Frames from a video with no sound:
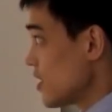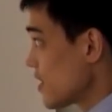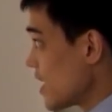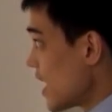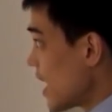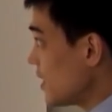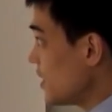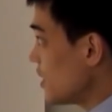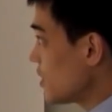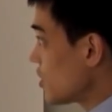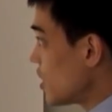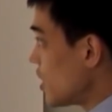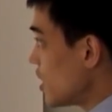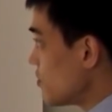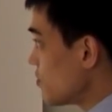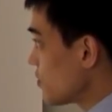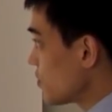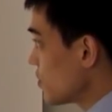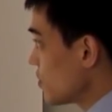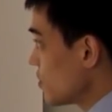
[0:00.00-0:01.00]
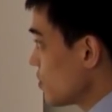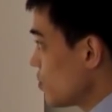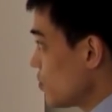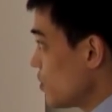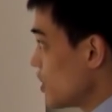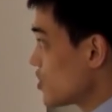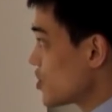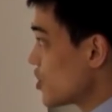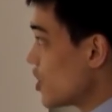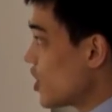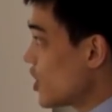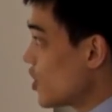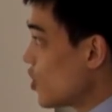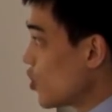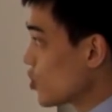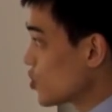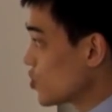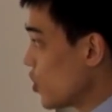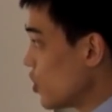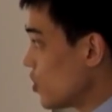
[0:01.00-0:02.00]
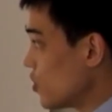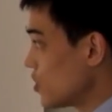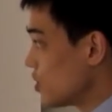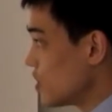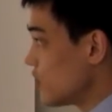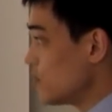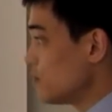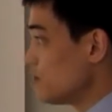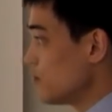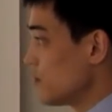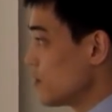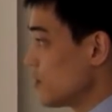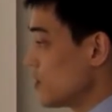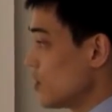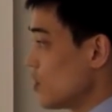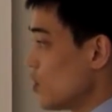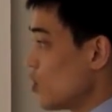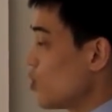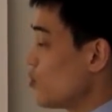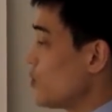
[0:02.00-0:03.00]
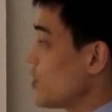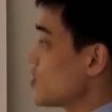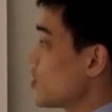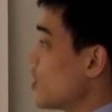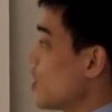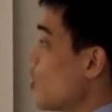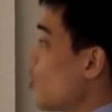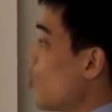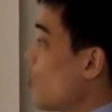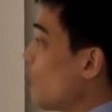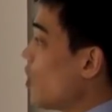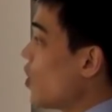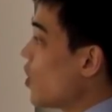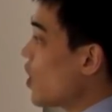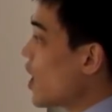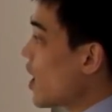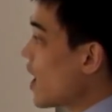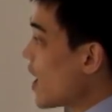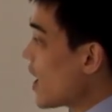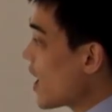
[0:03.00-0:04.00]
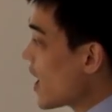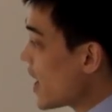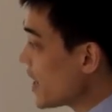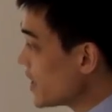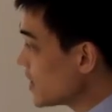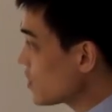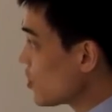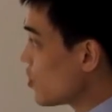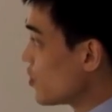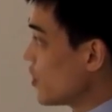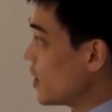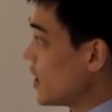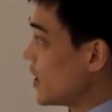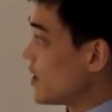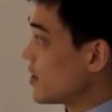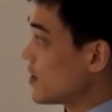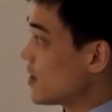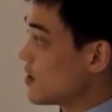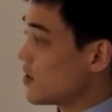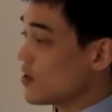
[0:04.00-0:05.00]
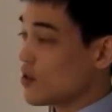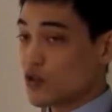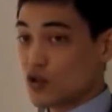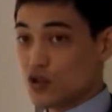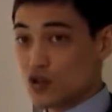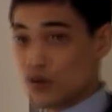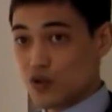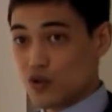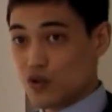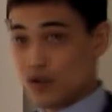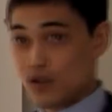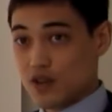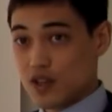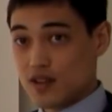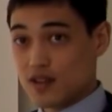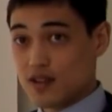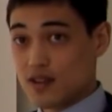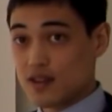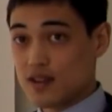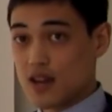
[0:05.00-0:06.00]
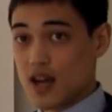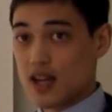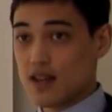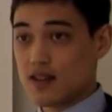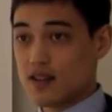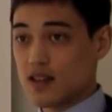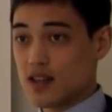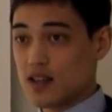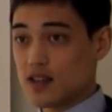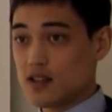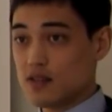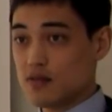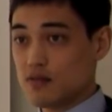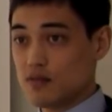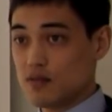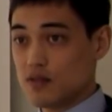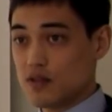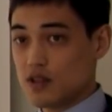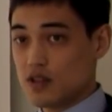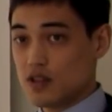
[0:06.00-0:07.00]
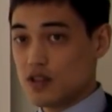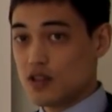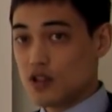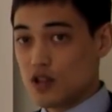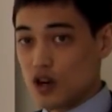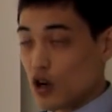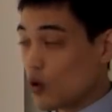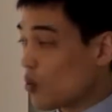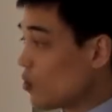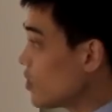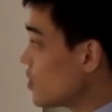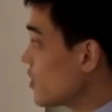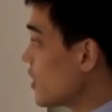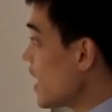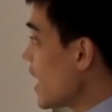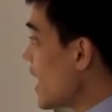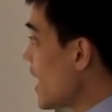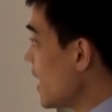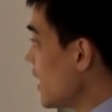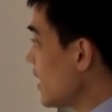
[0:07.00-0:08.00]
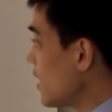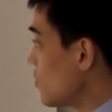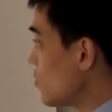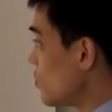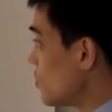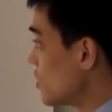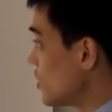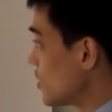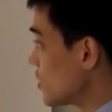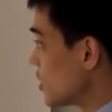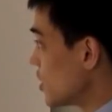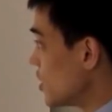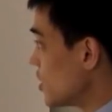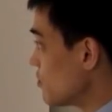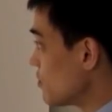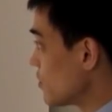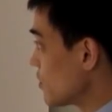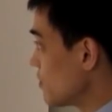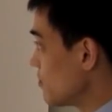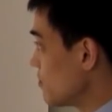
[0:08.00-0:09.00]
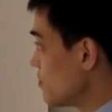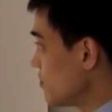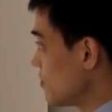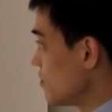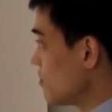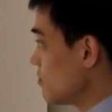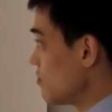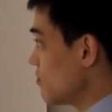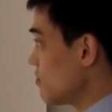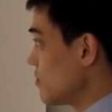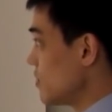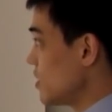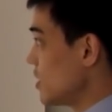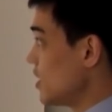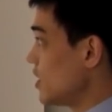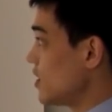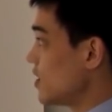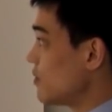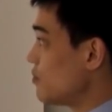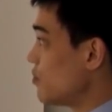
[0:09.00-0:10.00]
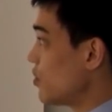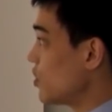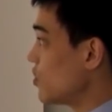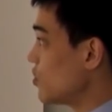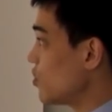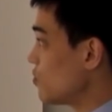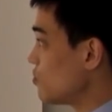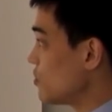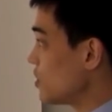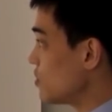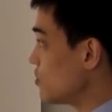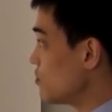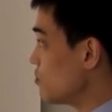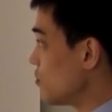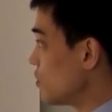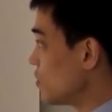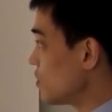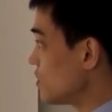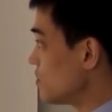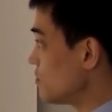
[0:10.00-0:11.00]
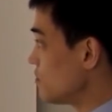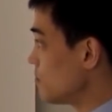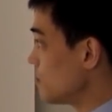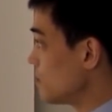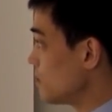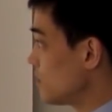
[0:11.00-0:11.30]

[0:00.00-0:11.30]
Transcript: The other terms, which are orthogonal or which are uncorrelated to this decide signal, are all the higher order terms in the polynomial model.